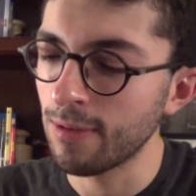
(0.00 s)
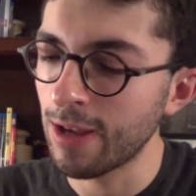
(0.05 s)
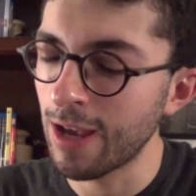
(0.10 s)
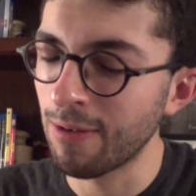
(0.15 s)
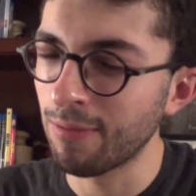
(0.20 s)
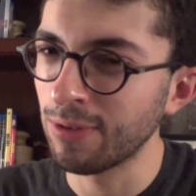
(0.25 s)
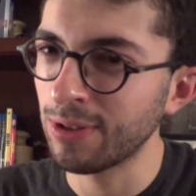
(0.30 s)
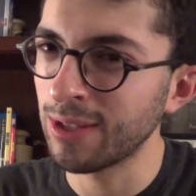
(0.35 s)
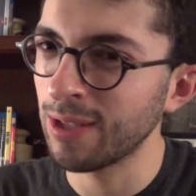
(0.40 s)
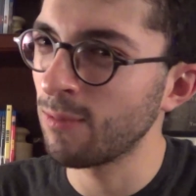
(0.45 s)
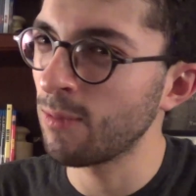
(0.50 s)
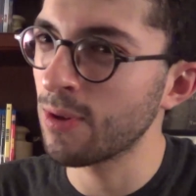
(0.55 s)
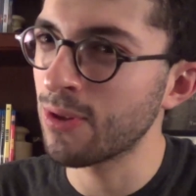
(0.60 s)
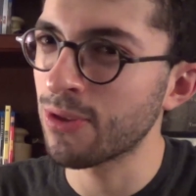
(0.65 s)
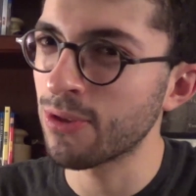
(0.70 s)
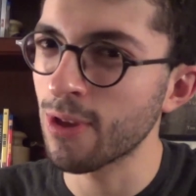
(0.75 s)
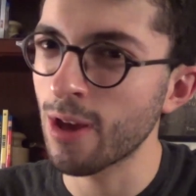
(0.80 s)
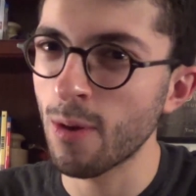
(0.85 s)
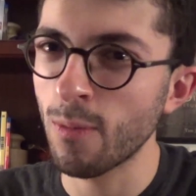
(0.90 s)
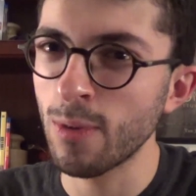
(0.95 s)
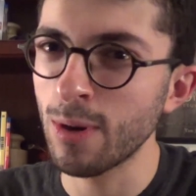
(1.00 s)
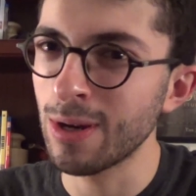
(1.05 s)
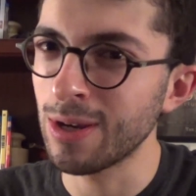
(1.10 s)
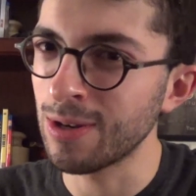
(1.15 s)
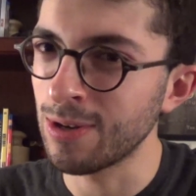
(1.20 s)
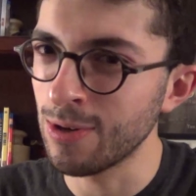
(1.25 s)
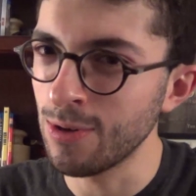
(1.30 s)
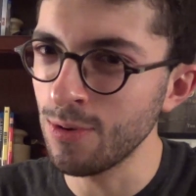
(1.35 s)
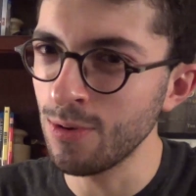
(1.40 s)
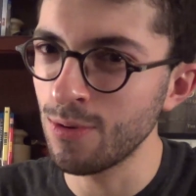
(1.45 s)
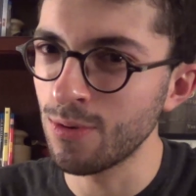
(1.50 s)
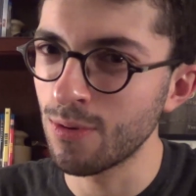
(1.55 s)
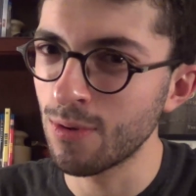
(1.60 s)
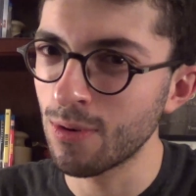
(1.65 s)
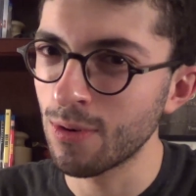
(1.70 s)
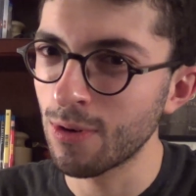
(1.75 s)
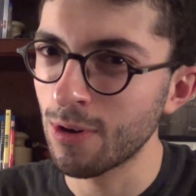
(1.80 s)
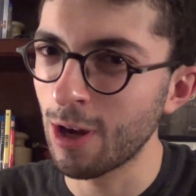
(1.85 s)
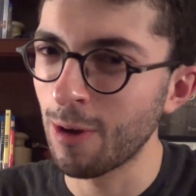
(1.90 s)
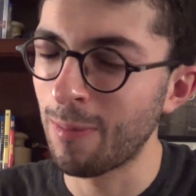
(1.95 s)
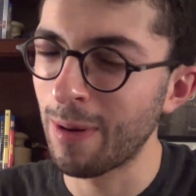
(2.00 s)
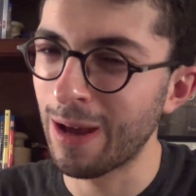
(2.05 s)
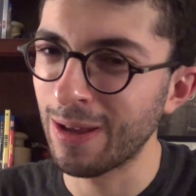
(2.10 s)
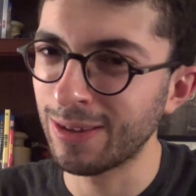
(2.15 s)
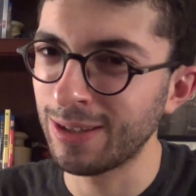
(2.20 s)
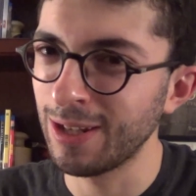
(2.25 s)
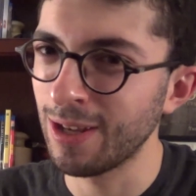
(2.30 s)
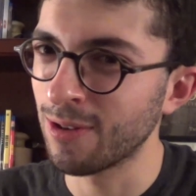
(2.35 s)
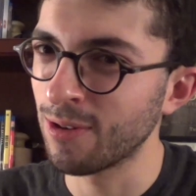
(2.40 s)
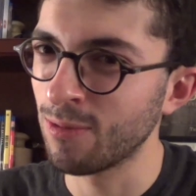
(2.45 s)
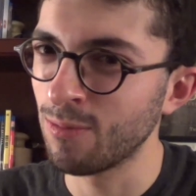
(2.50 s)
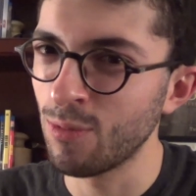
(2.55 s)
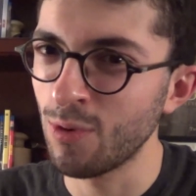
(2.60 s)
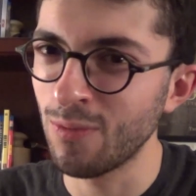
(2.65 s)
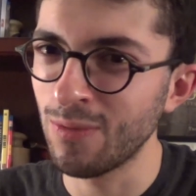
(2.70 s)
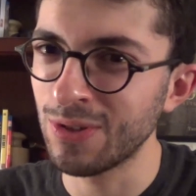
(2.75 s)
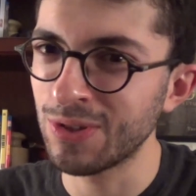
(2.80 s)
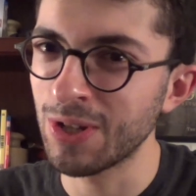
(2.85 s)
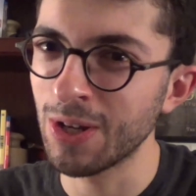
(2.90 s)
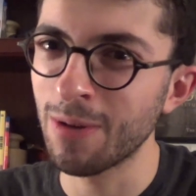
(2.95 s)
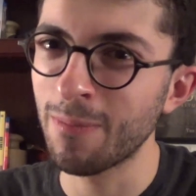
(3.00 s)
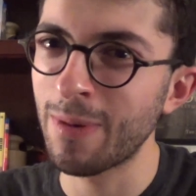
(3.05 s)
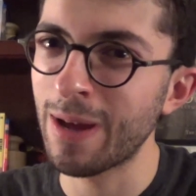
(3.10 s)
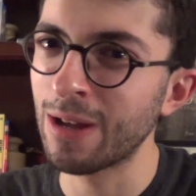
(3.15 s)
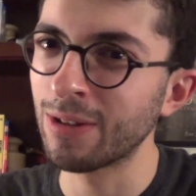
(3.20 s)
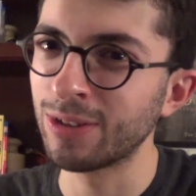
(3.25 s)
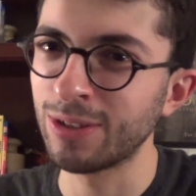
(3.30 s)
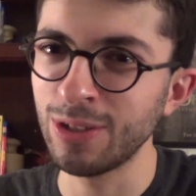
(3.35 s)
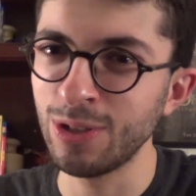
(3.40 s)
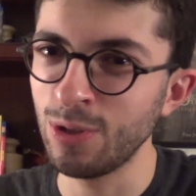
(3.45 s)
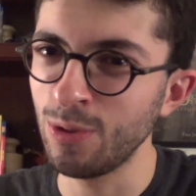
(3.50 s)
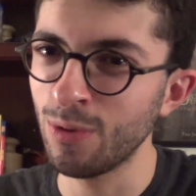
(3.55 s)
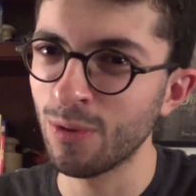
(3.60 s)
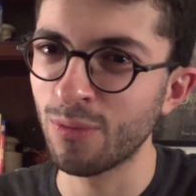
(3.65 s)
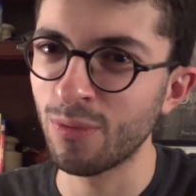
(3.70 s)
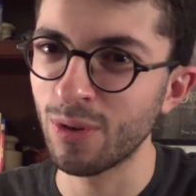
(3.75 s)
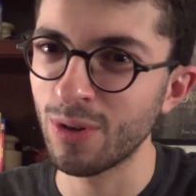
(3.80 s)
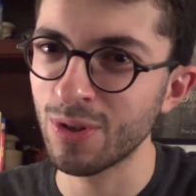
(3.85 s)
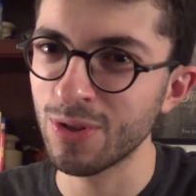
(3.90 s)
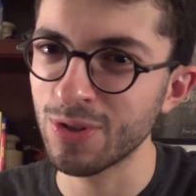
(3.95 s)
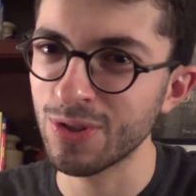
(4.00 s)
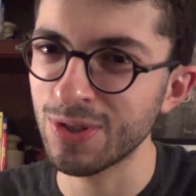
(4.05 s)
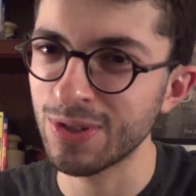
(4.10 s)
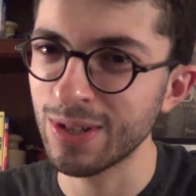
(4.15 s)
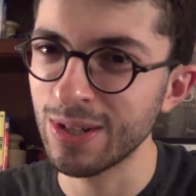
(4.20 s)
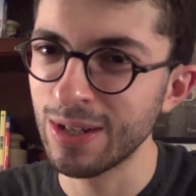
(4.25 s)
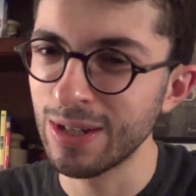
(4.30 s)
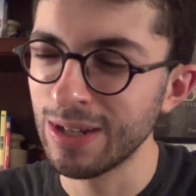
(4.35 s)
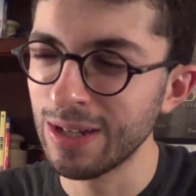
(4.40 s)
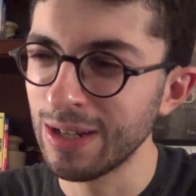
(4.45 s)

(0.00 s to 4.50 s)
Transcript: everything we thought we knew about the other movies and about the universe.